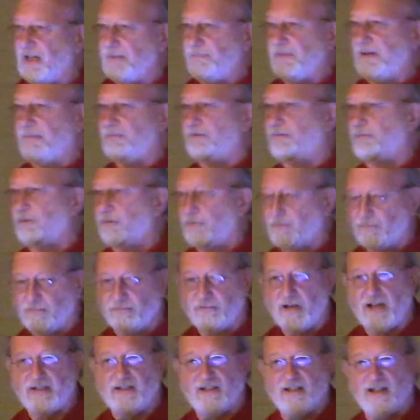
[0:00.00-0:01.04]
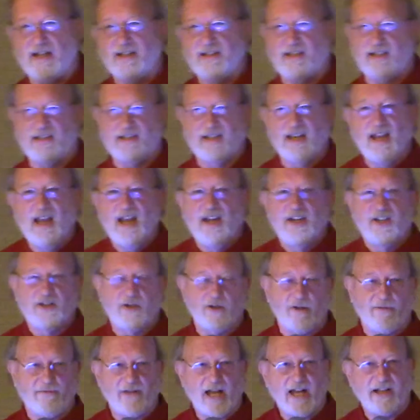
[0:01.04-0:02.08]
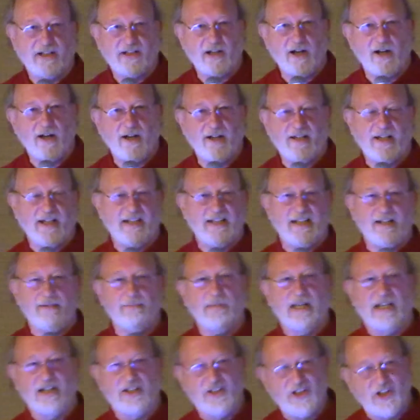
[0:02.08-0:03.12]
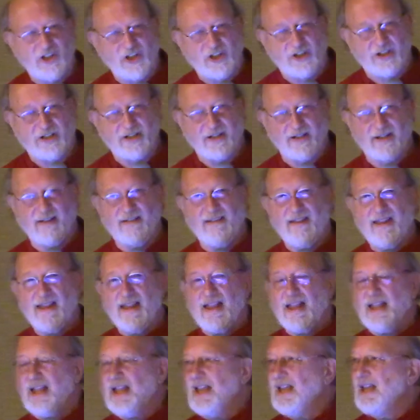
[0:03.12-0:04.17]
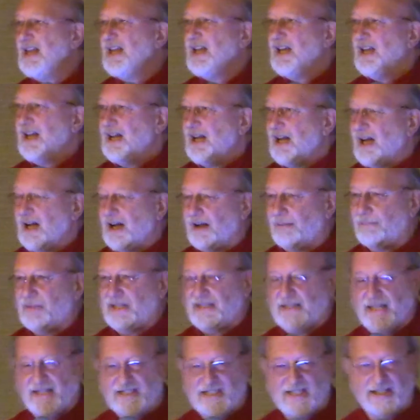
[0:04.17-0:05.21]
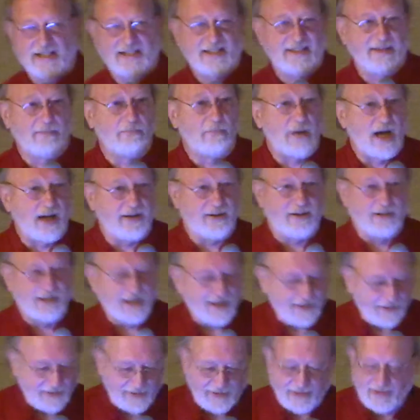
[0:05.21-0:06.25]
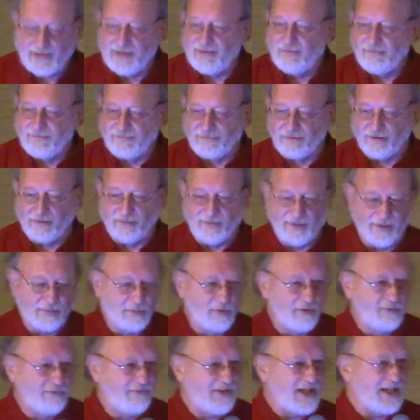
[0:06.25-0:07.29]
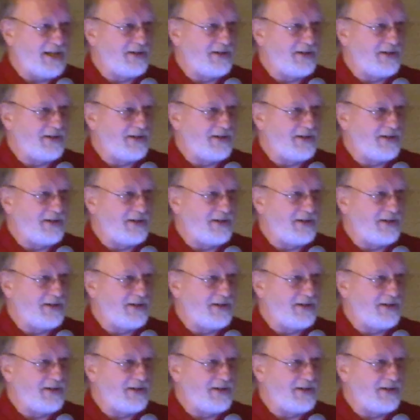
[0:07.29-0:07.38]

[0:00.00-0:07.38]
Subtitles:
people will recognize this sort of iconic image. But this is the monolith from the movie